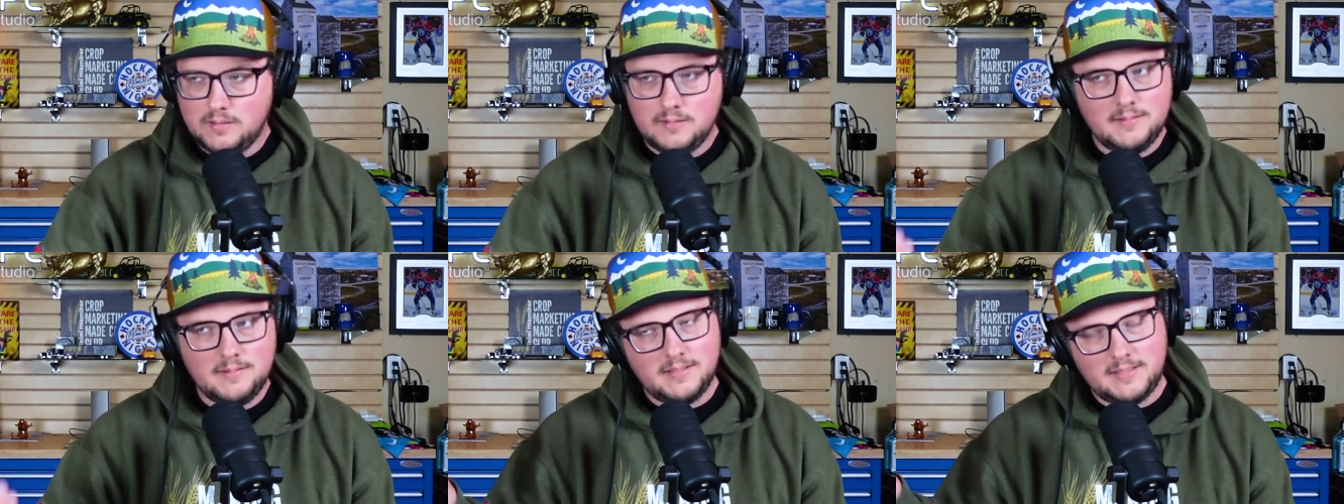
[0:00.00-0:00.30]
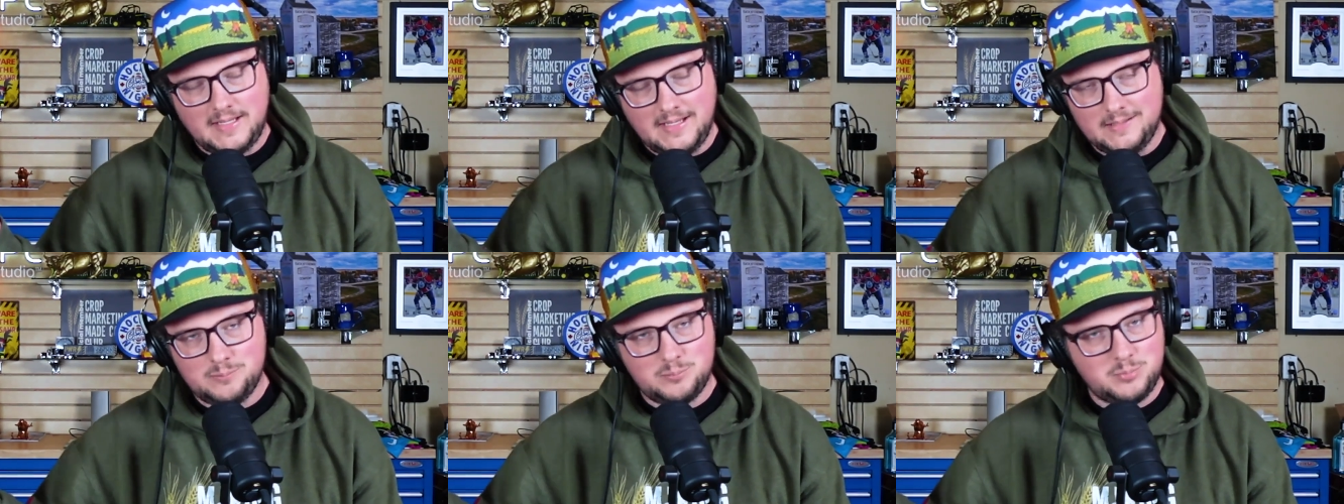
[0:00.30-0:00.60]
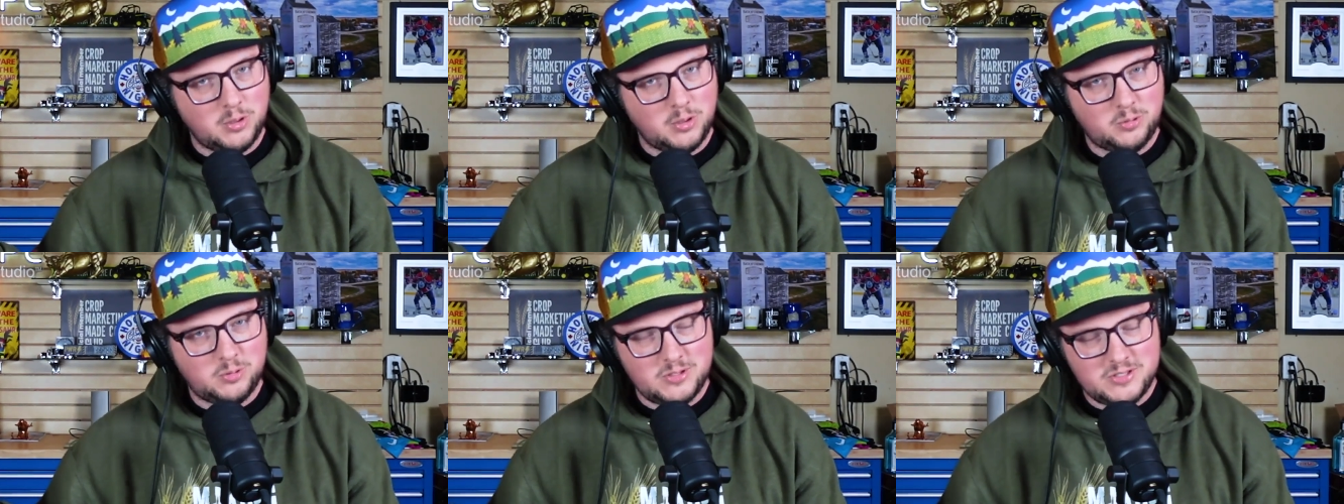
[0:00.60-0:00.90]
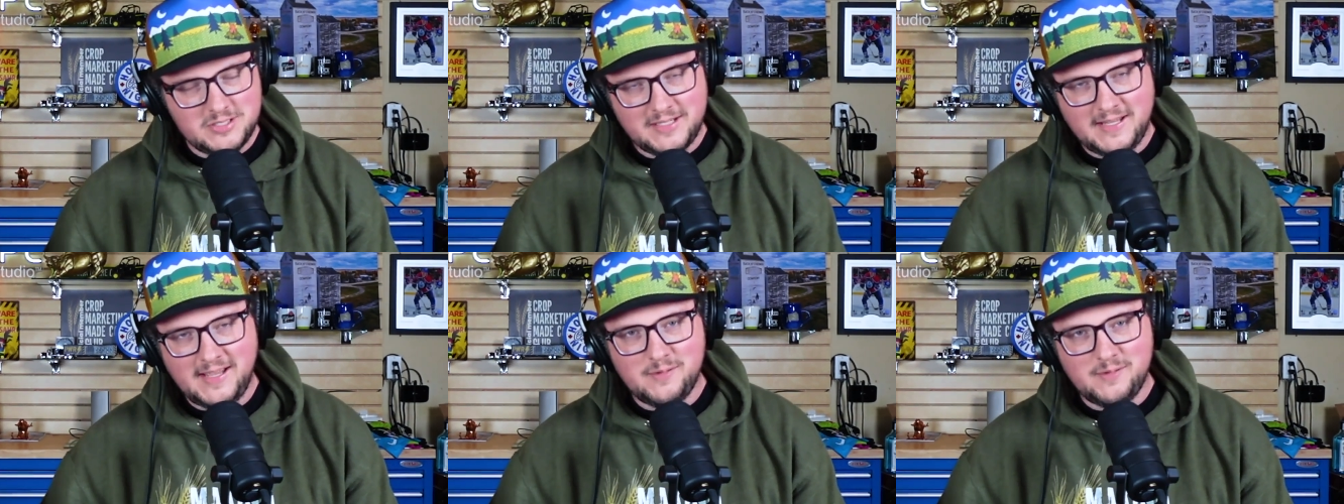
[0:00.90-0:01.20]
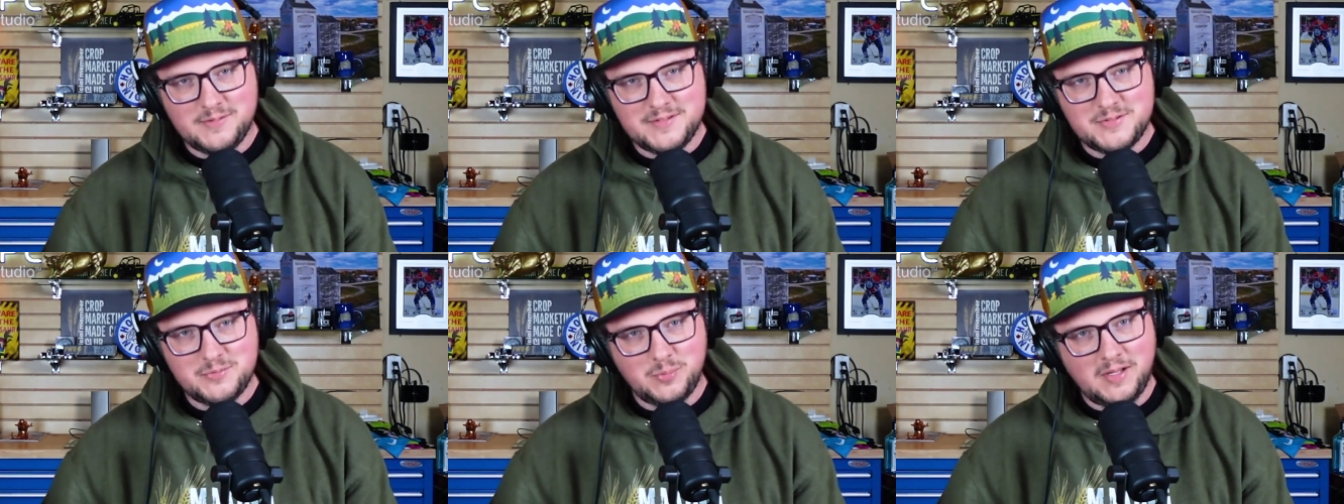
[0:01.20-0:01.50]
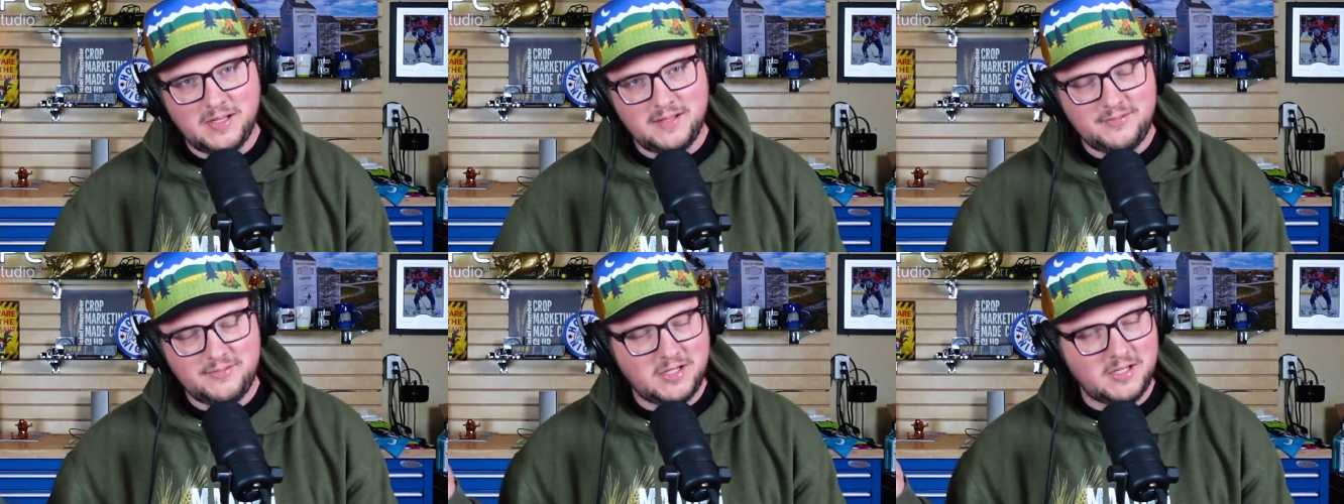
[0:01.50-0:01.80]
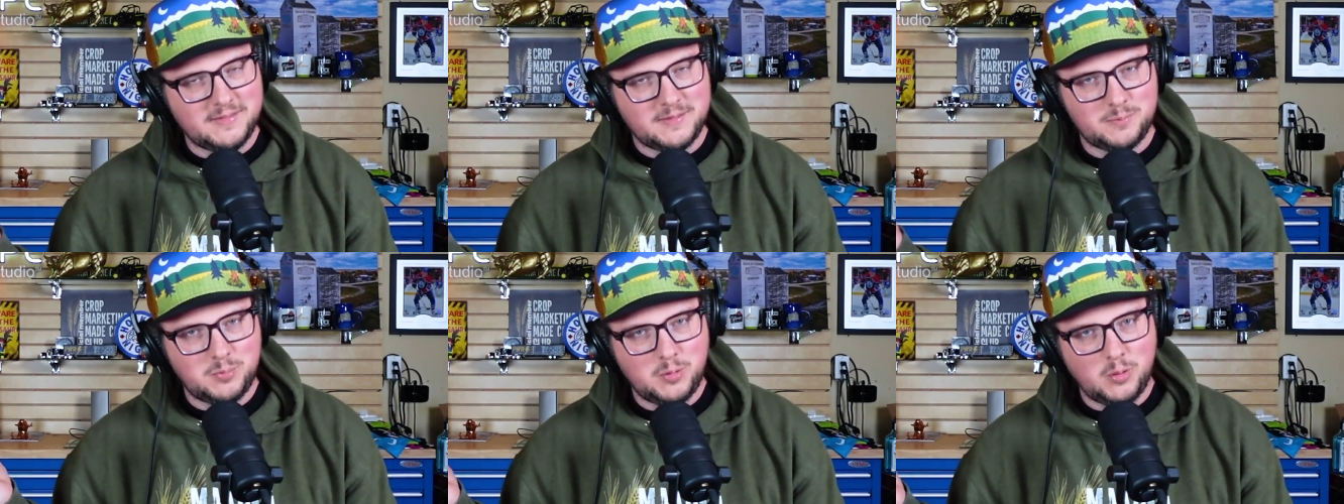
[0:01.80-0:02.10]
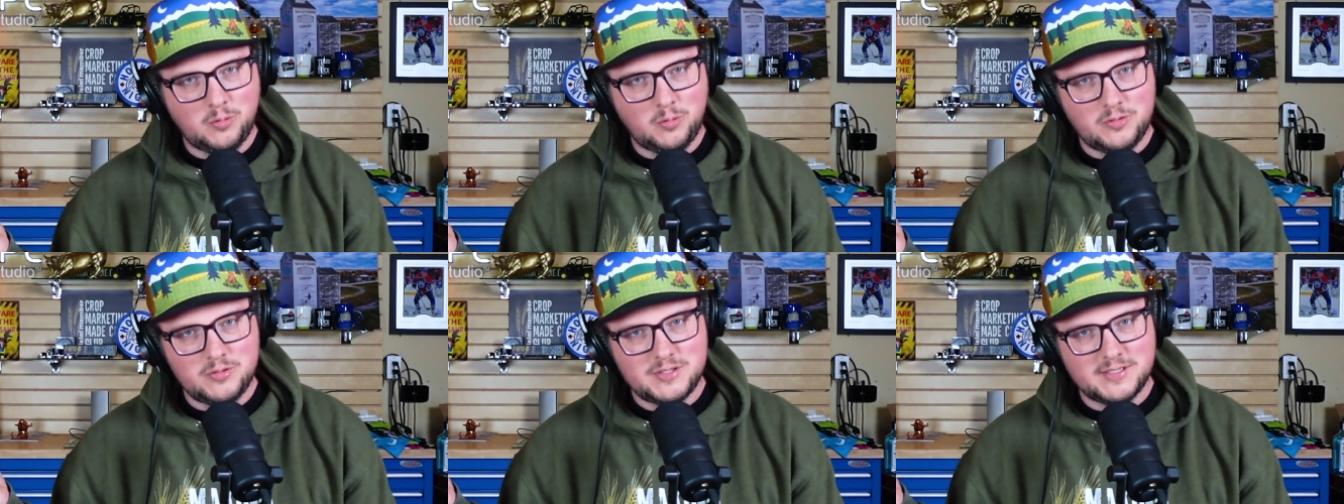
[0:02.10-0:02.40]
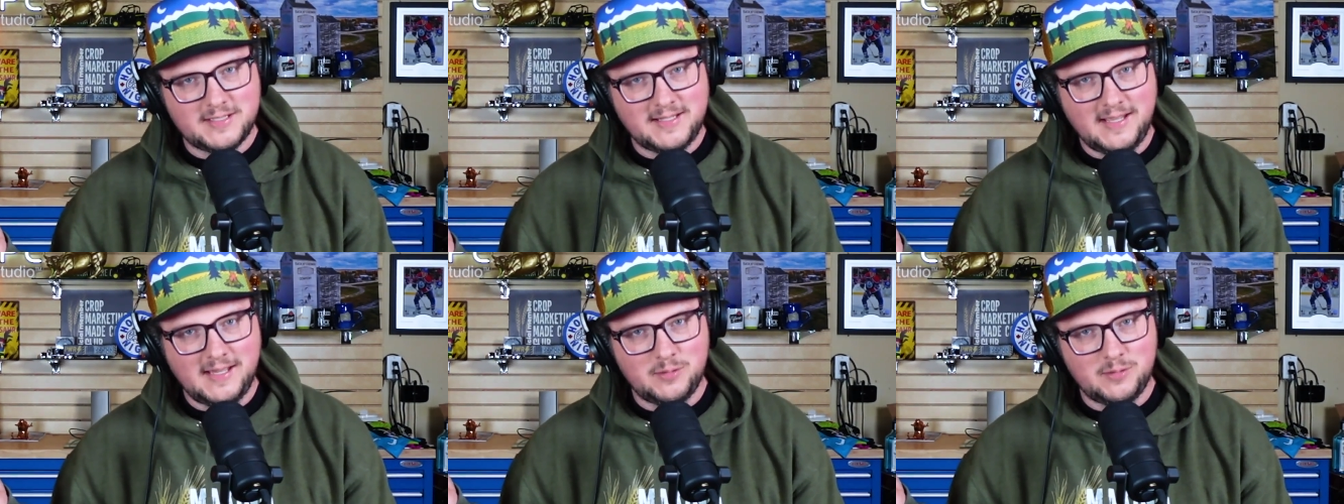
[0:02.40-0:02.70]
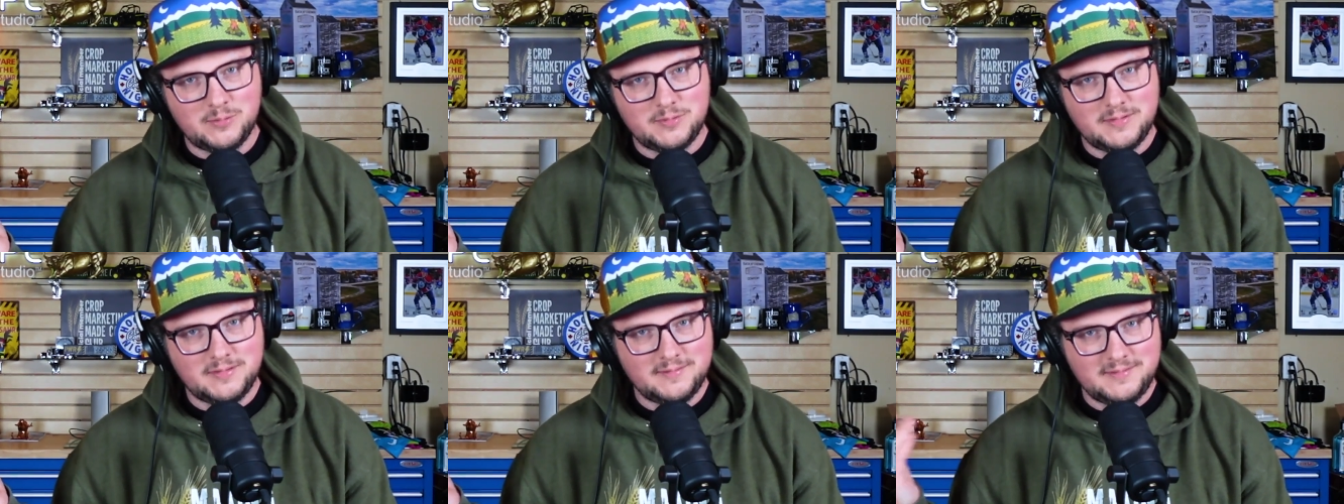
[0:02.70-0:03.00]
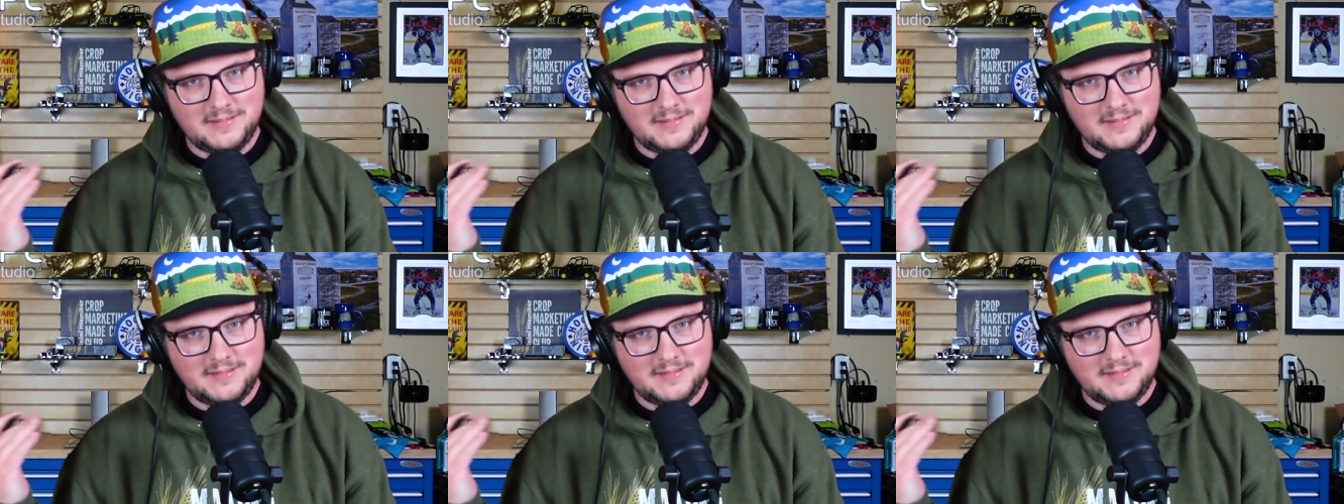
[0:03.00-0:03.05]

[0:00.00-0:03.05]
Again, brokerage account as well. If you got the brokerage account,